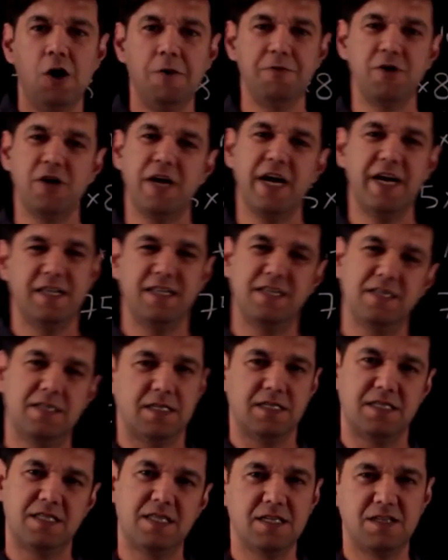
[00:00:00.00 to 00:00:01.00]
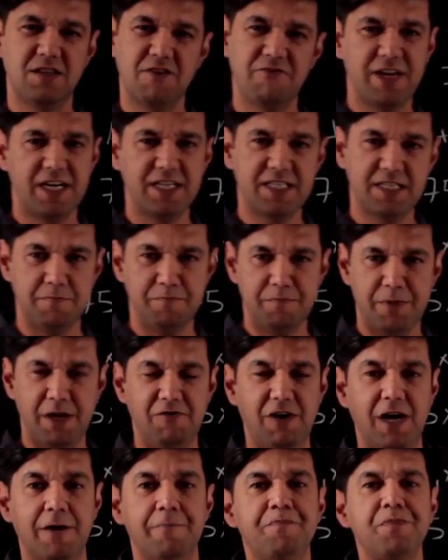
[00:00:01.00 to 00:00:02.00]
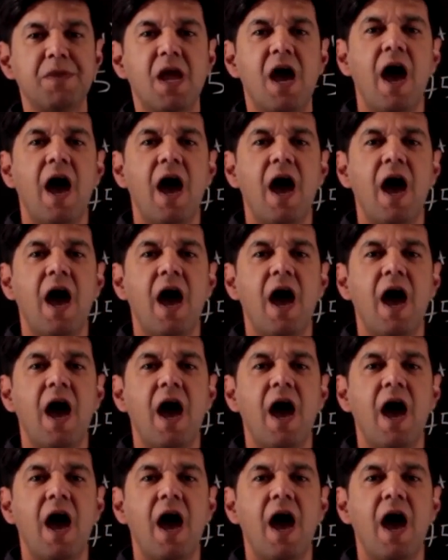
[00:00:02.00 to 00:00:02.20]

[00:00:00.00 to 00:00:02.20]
Hope you get this. This is a very simple one.